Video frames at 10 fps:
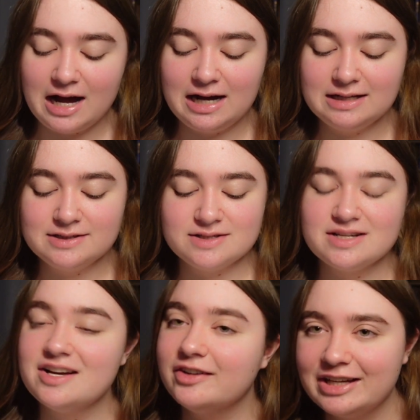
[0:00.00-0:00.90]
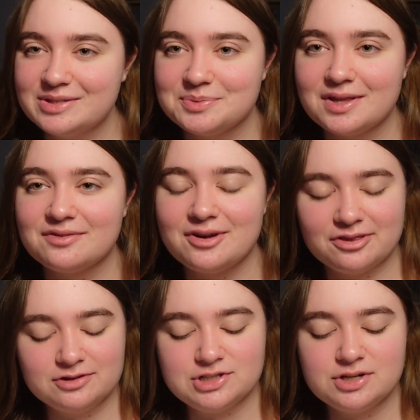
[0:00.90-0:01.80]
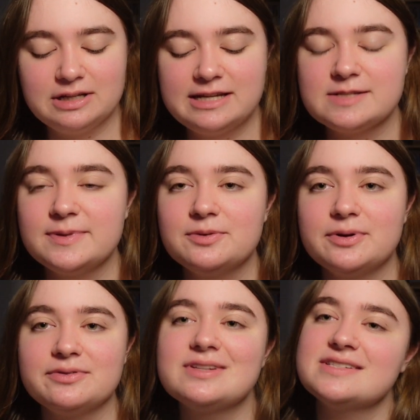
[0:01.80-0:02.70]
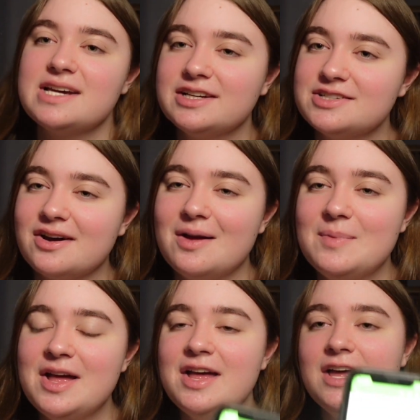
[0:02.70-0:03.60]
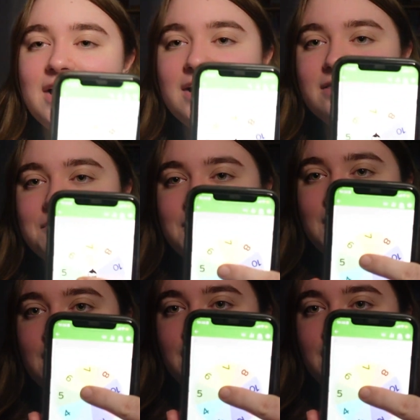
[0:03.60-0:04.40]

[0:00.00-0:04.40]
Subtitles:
and I guess without further ado, let's spin the wheel for the second time in the video.